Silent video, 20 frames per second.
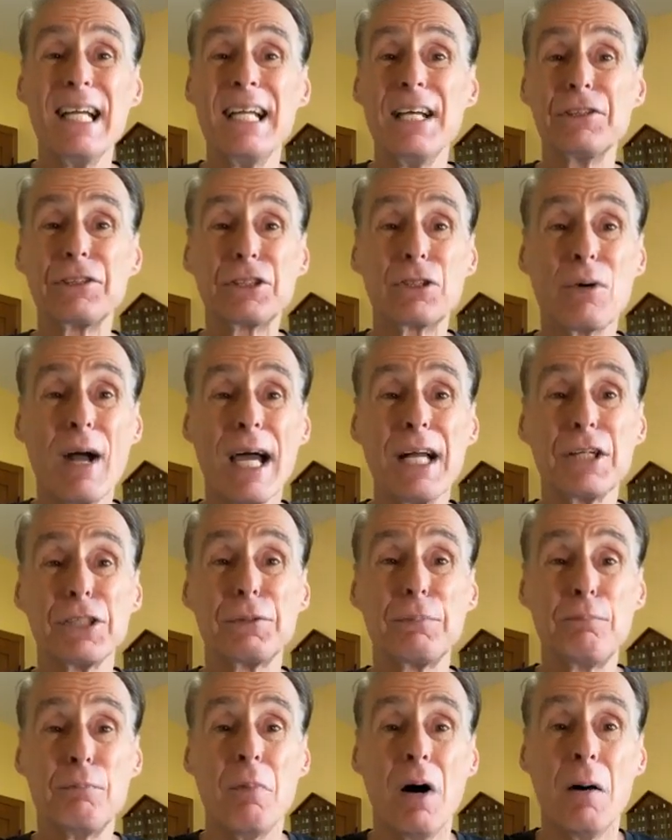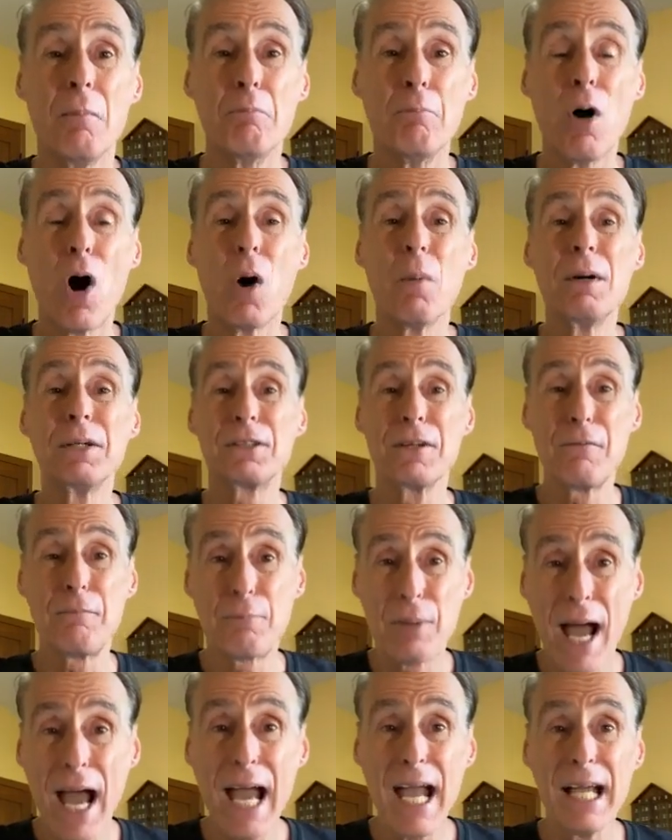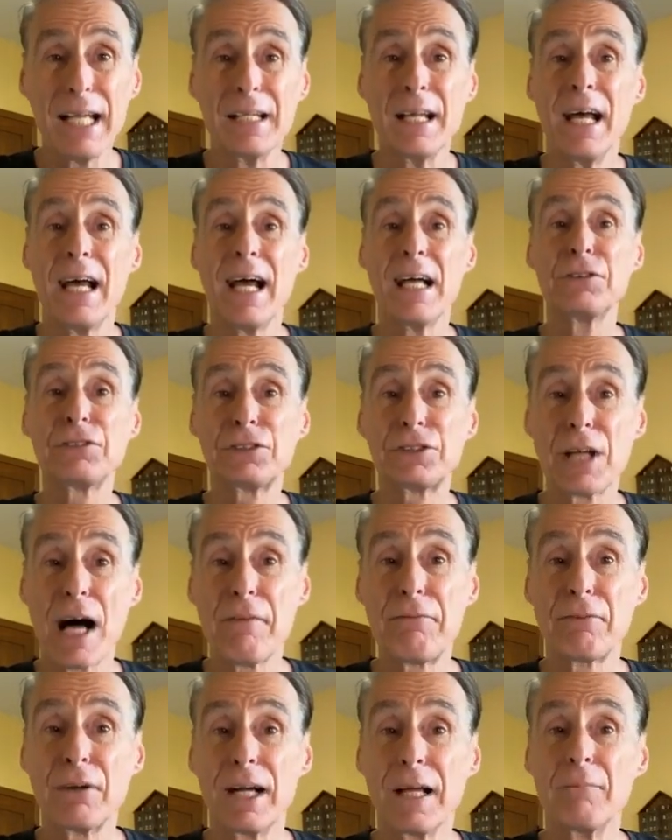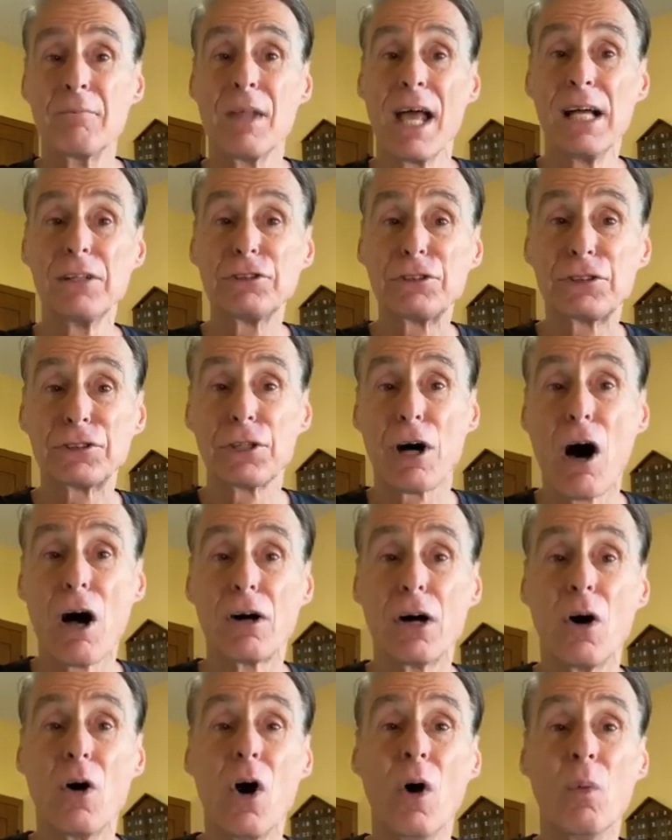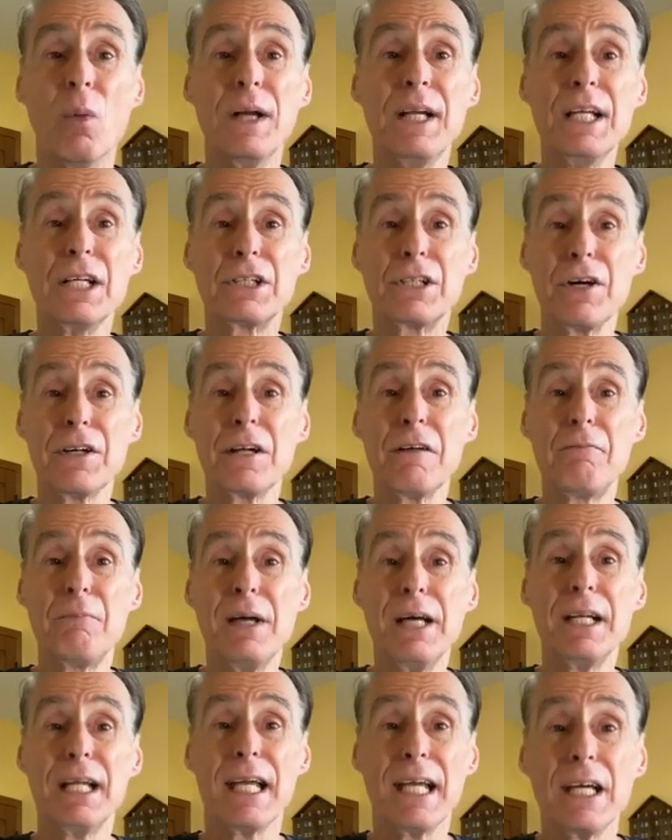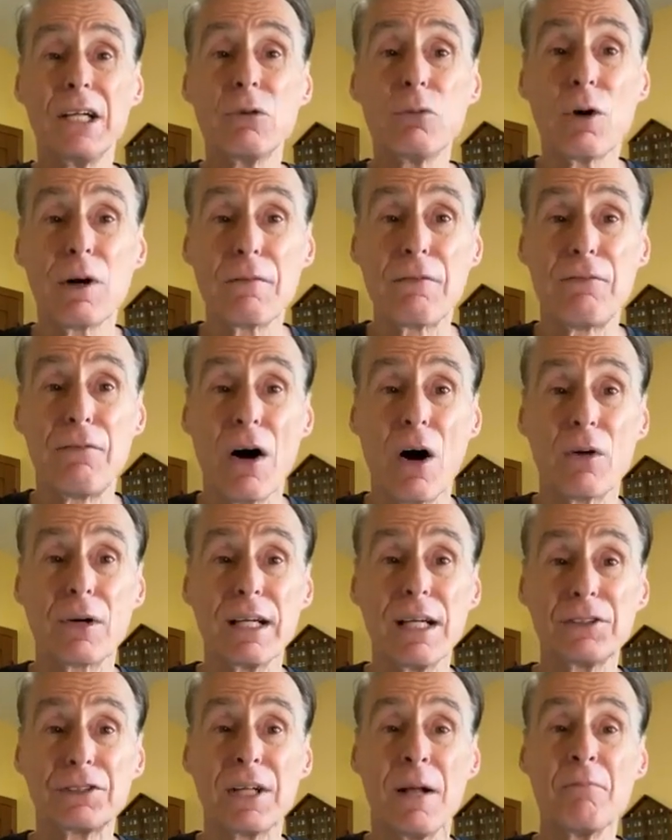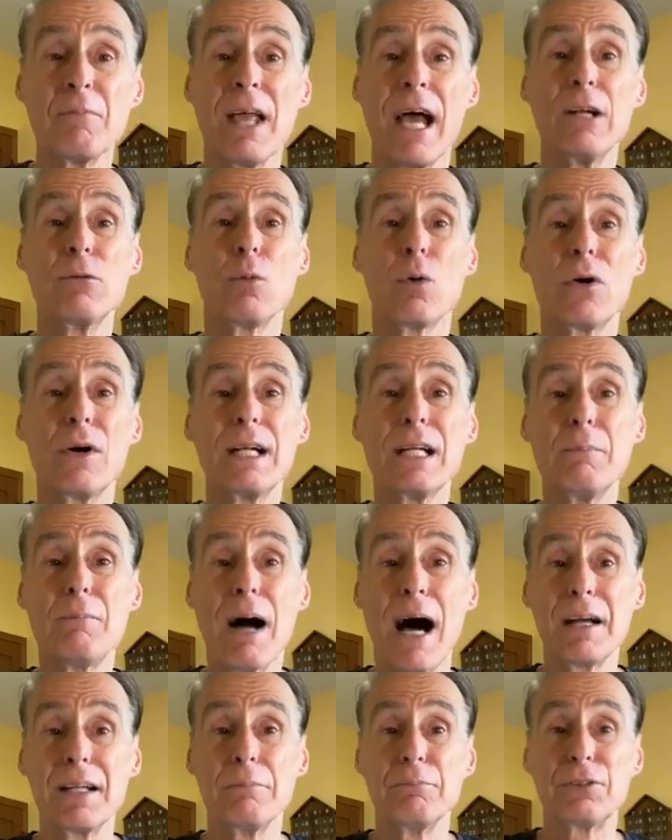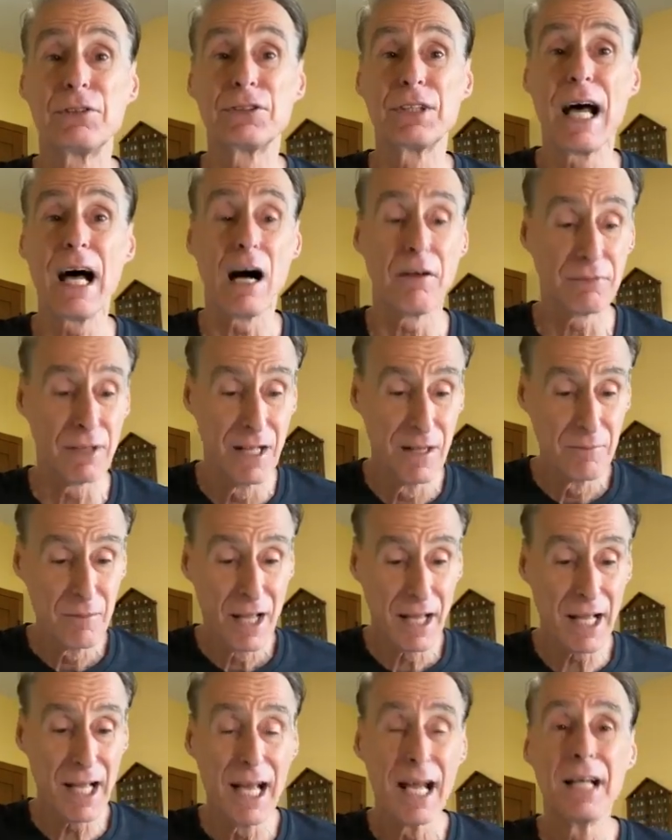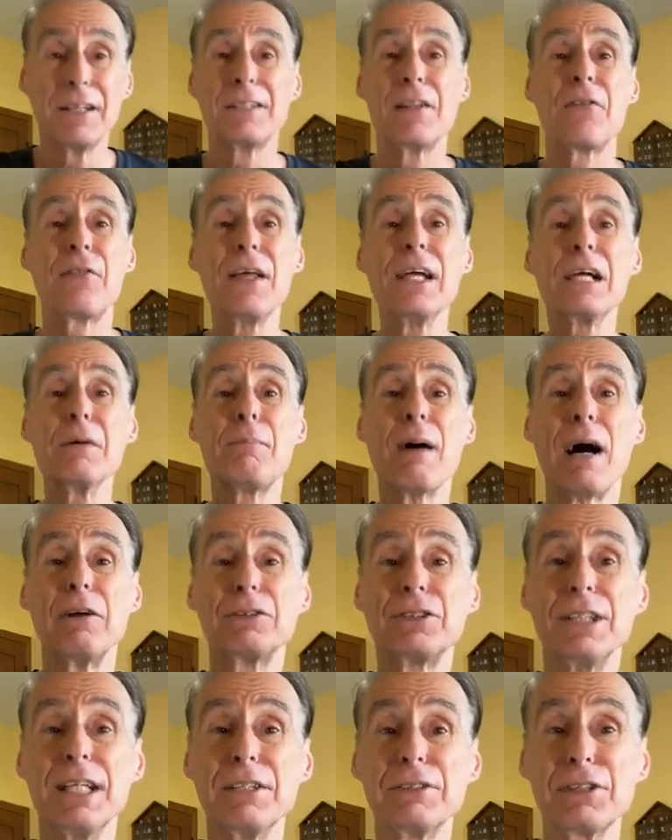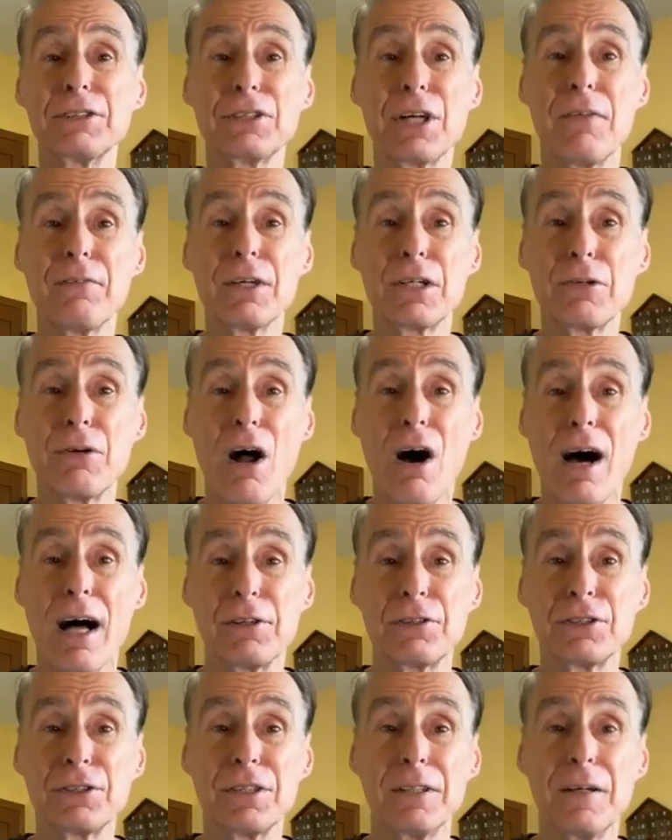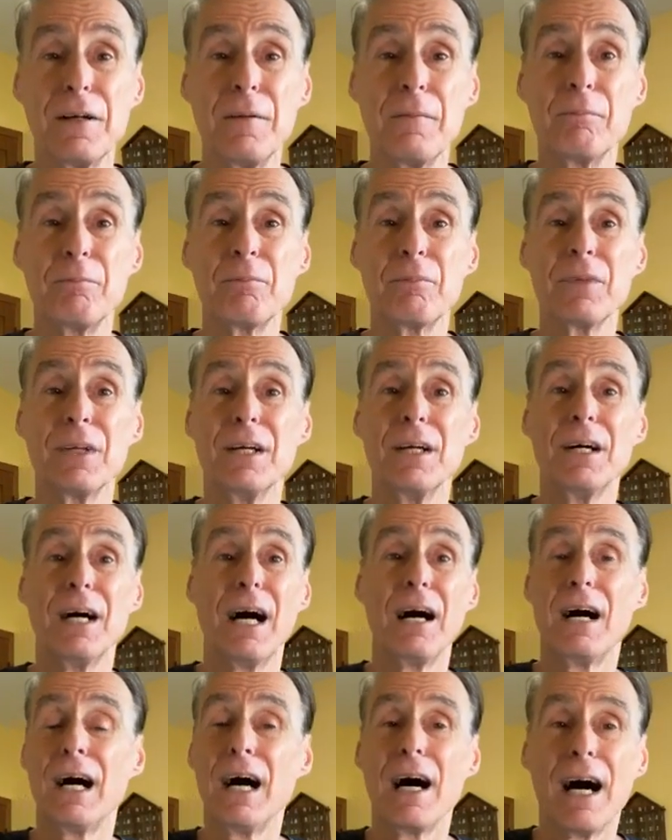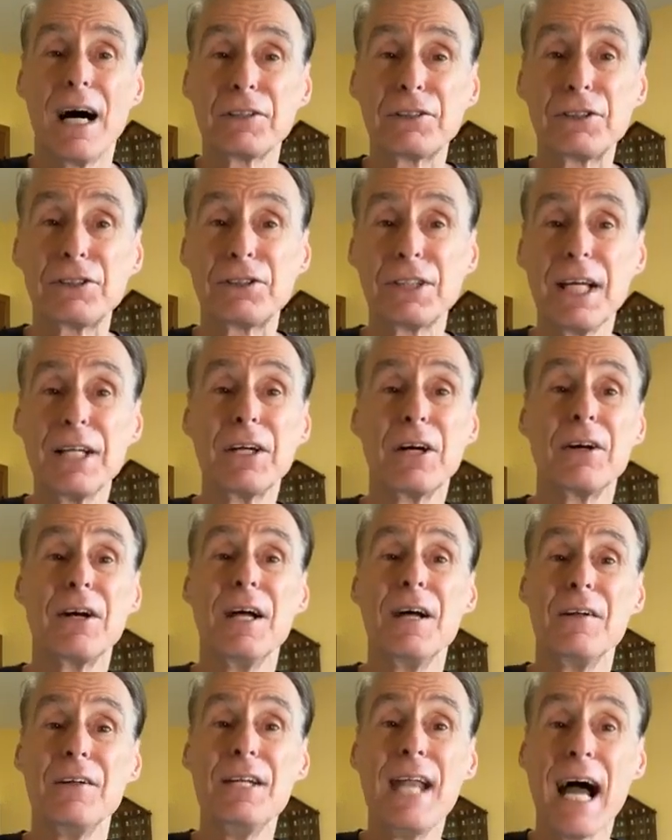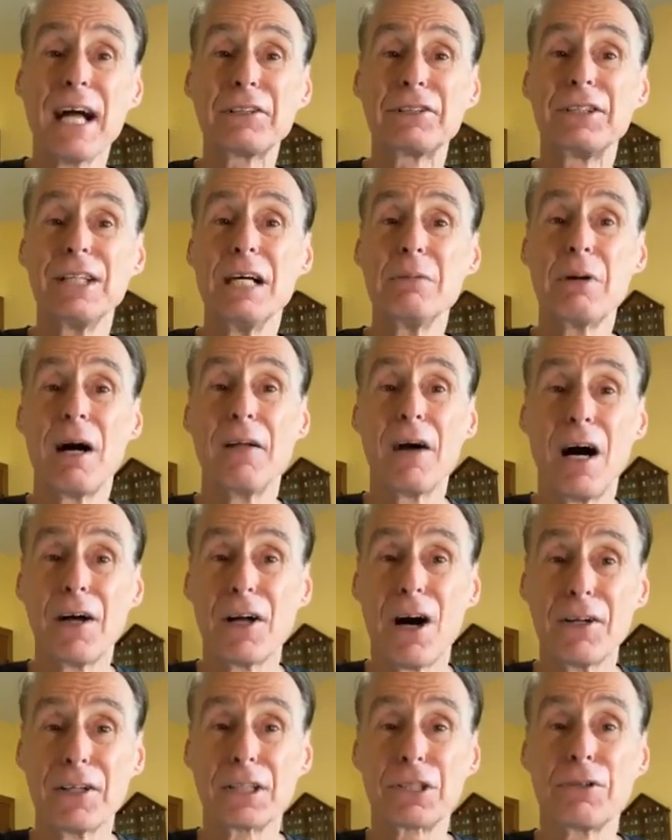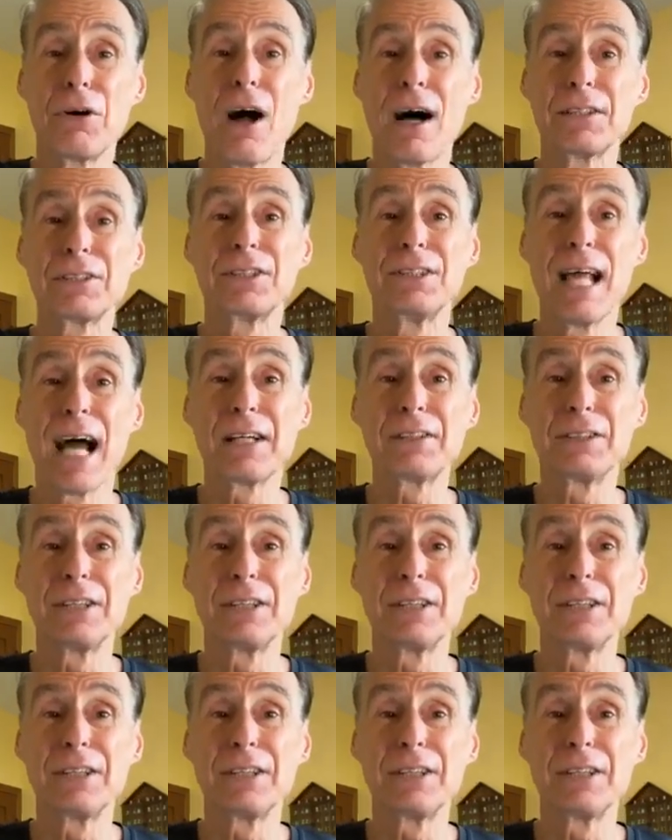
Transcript: in his greatest moment of pain and suffering and sorrow when he could have been inward focused and worried about himself. Think about Jesus on the cross. A, a, a sinner next to him, on, on, a cross